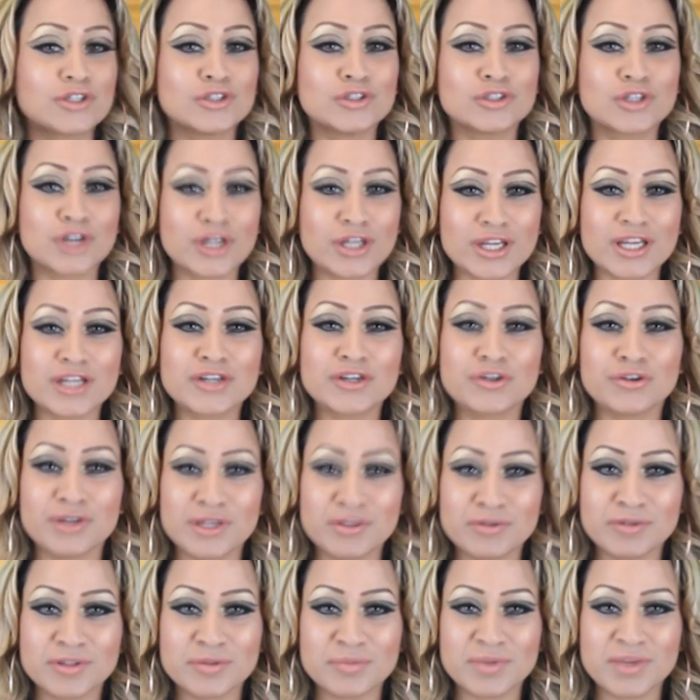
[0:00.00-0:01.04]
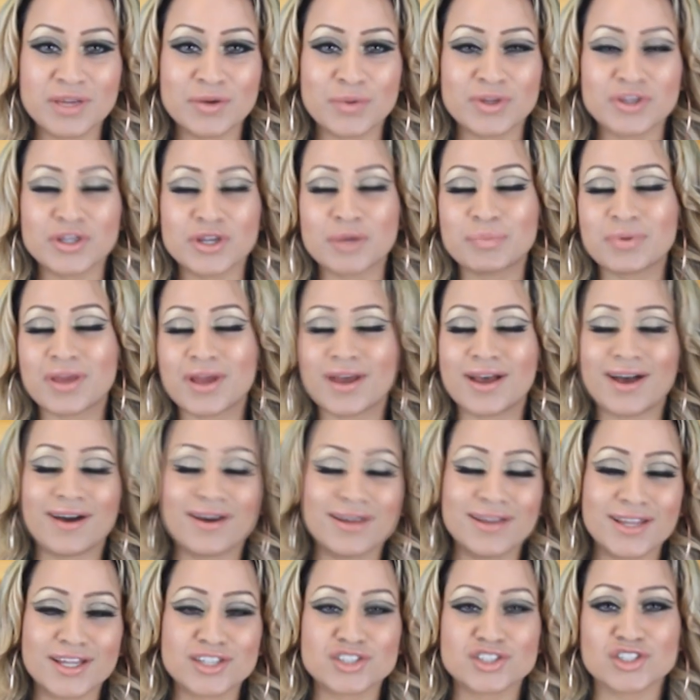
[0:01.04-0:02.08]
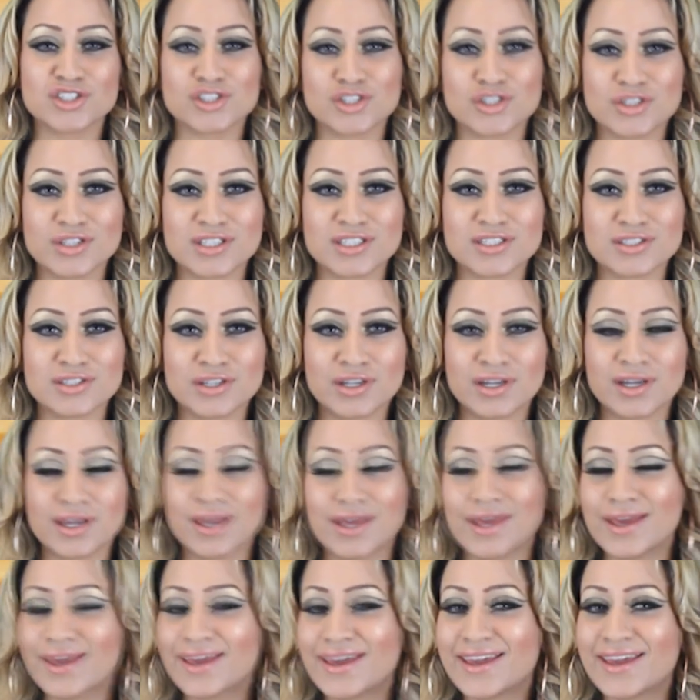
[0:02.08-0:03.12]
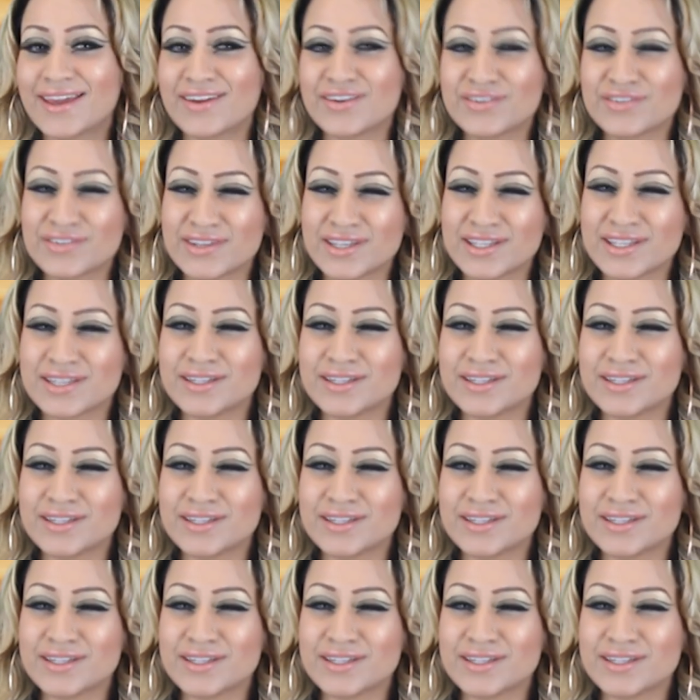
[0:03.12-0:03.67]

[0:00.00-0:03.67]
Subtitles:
got to agree with me, when you apply eyelashes to this look, it really,